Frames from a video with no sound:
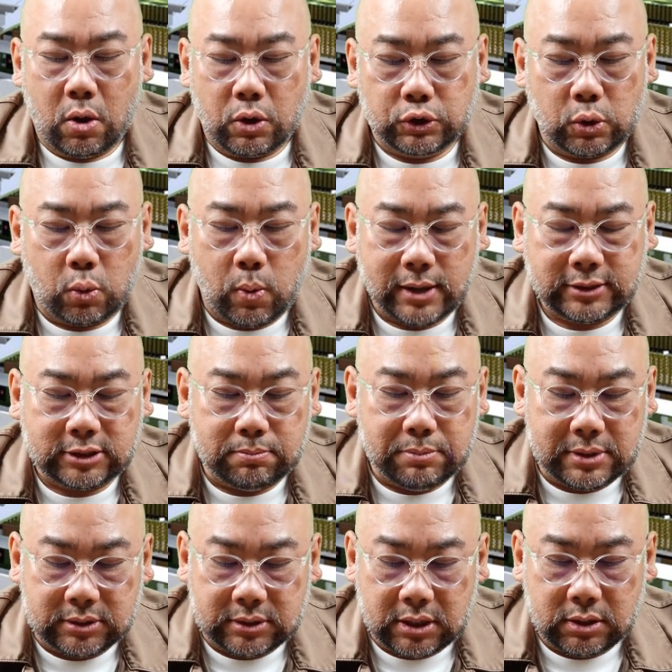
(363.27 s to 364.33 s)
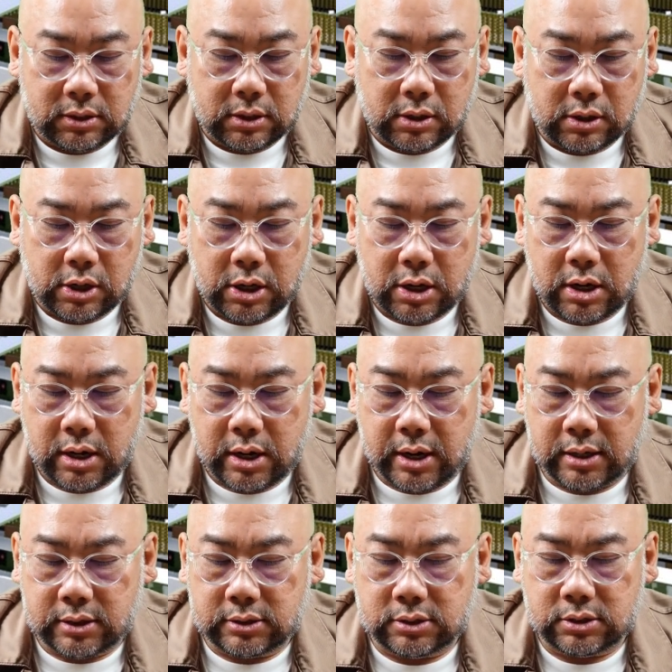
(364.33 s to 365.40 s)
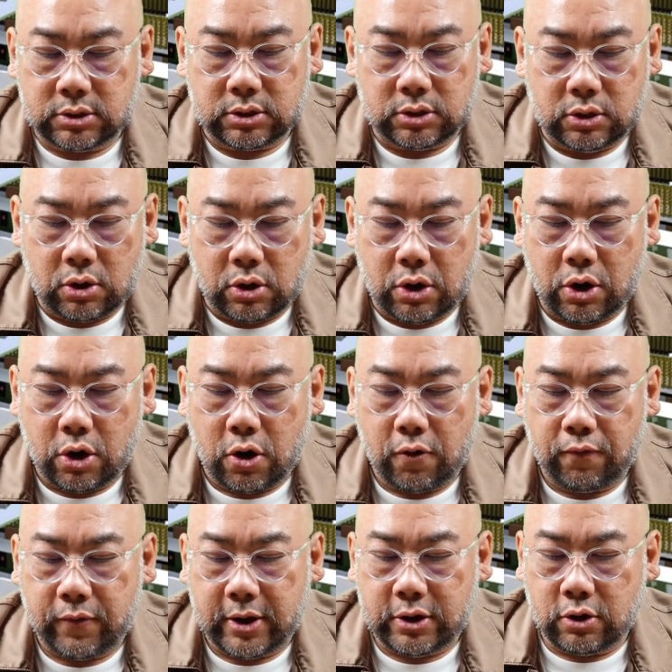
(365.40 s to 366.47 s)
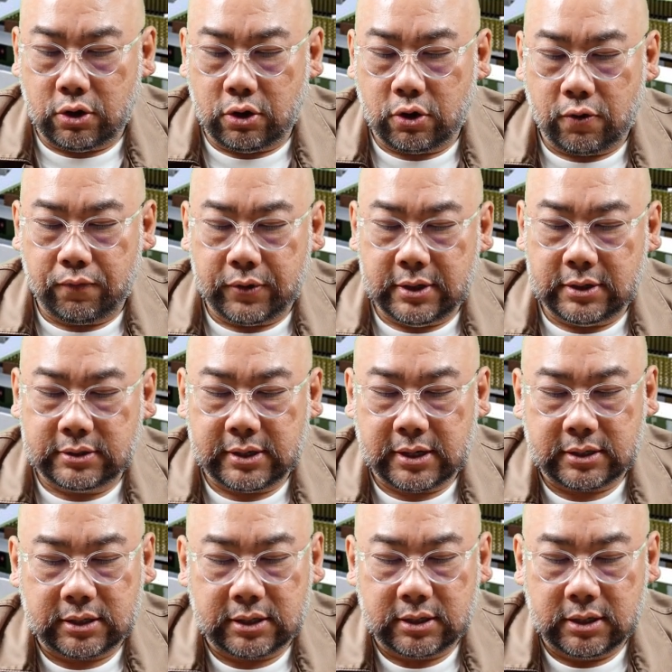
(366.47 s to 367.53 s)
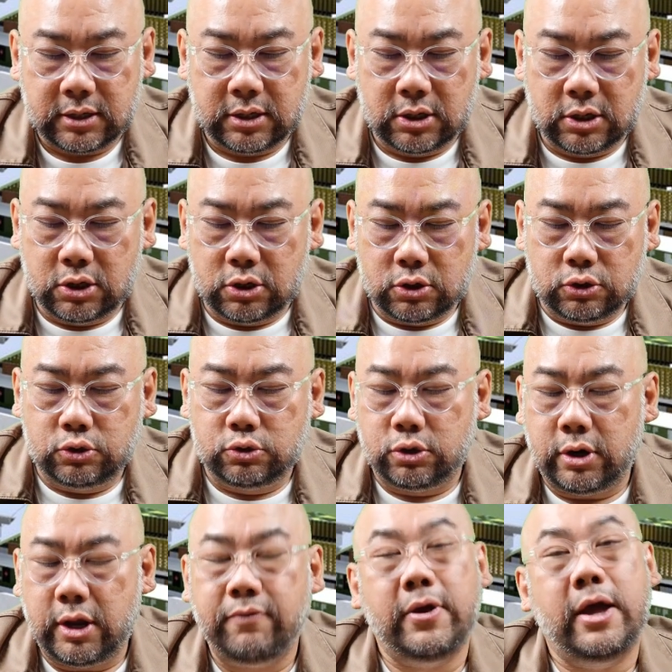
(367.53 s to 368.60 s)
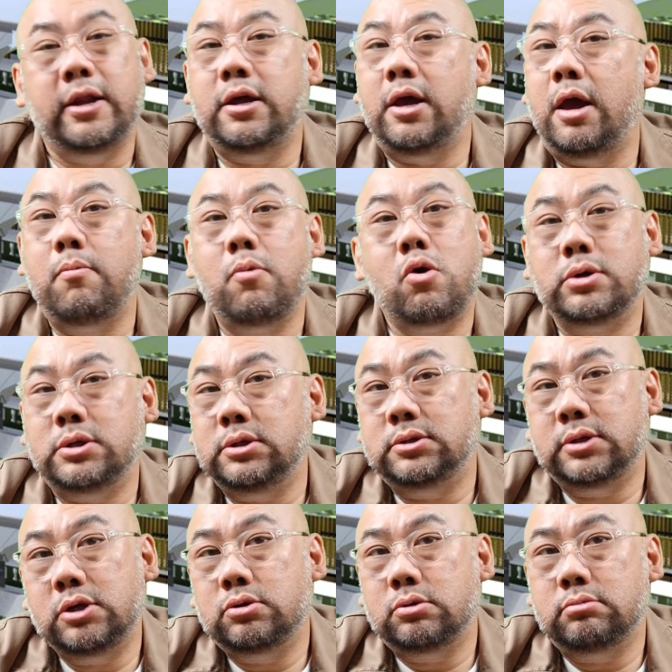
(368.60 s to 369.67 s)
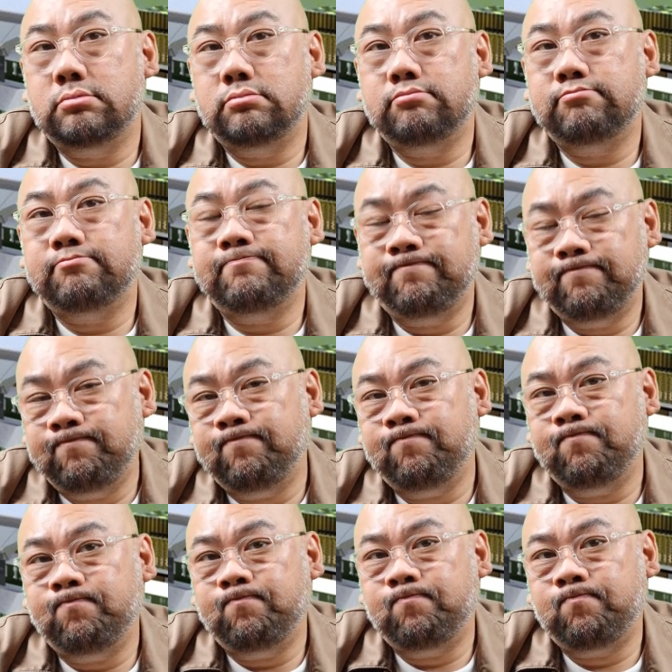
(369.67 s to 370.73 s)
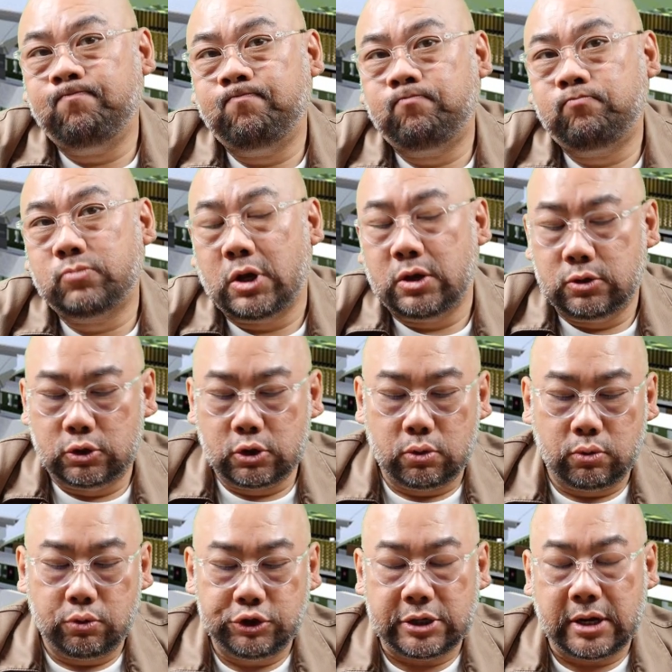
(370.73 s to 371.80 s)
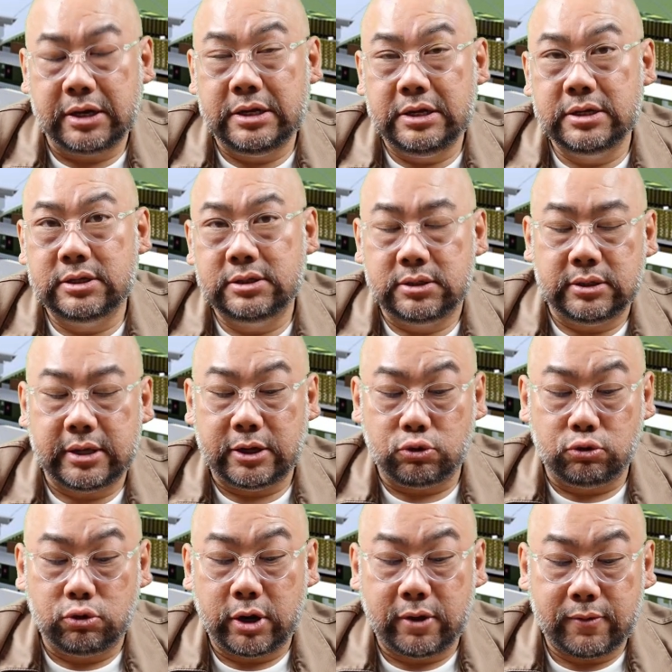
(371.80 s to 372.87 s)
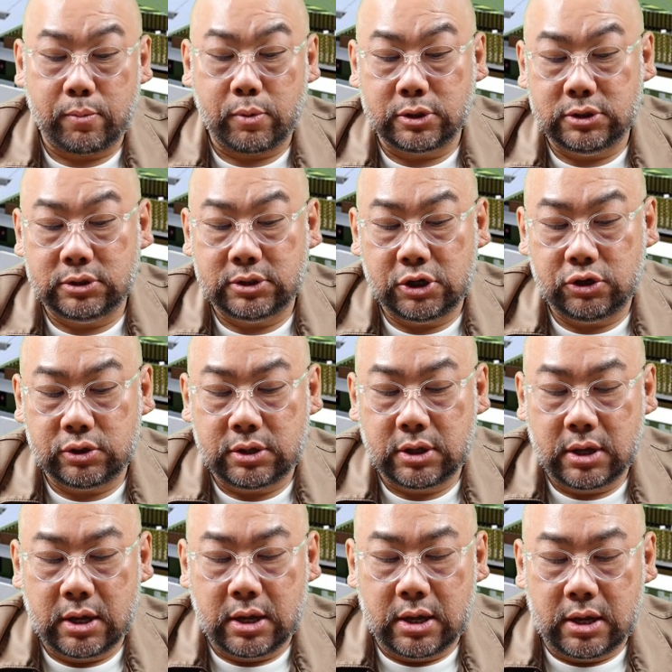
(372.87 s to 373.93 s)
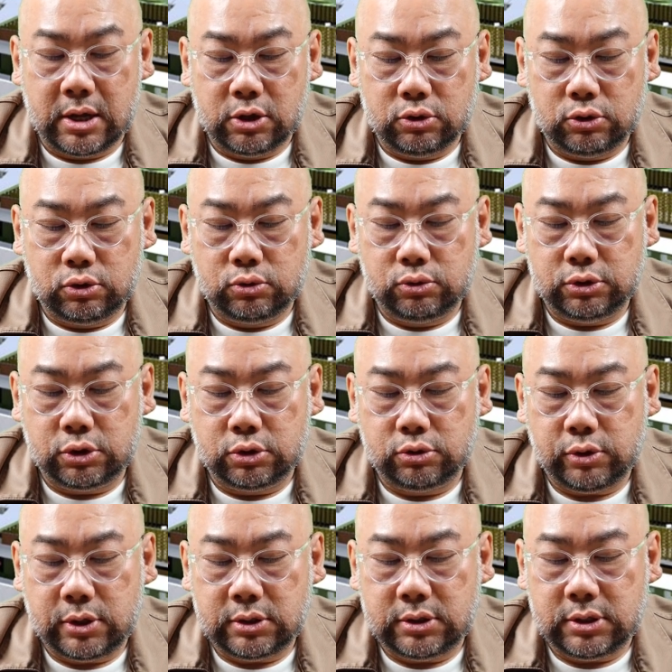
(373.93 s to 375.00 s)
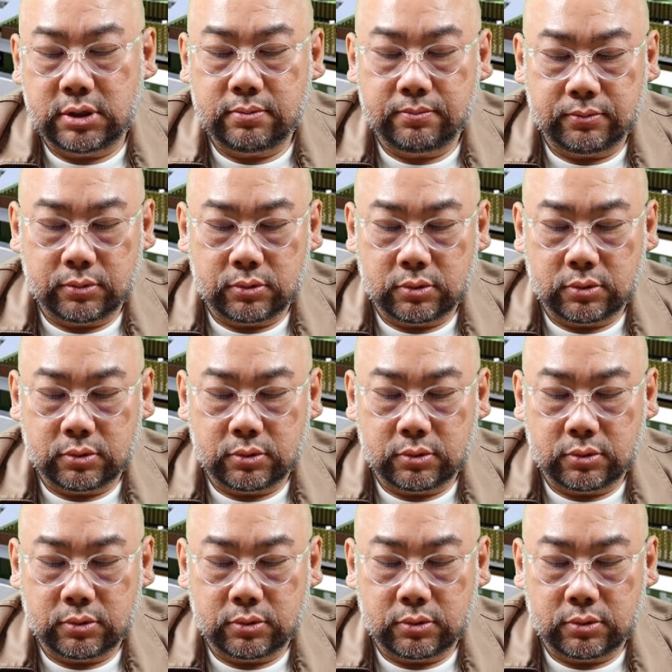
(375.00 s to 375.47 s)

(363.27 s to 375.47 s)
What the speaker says: So what's missing here is your north and your northeast sector do not have any MRT station. So which are the years that do not have MRT station? 2020,